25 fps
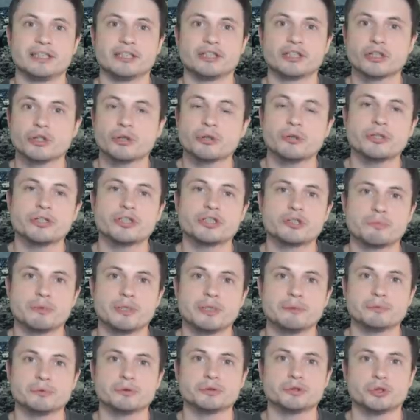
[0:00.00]
encourage
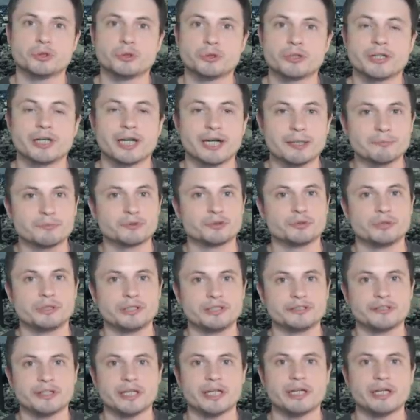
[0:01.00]
people to come to these